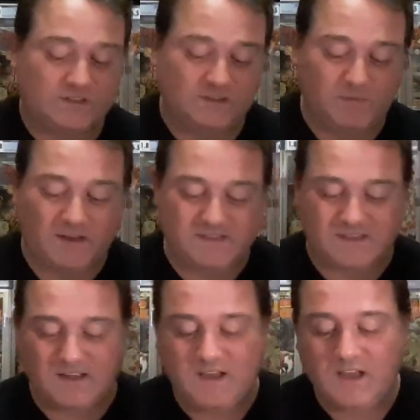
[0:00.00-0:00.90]
But
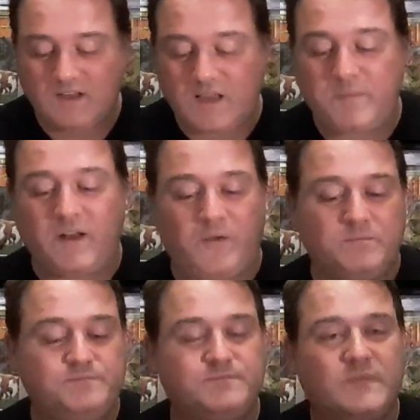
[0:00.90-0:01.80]
let me know.
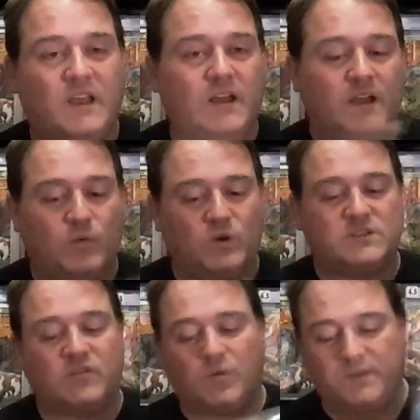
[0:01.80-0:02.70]
Was
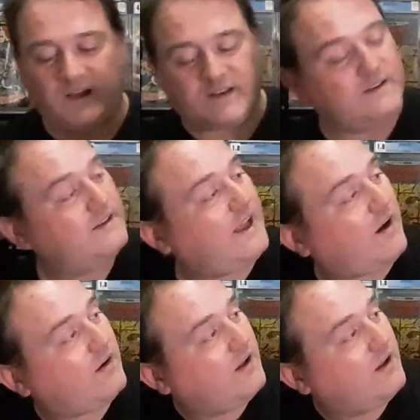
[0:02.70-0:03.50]
I wrong with that? Now,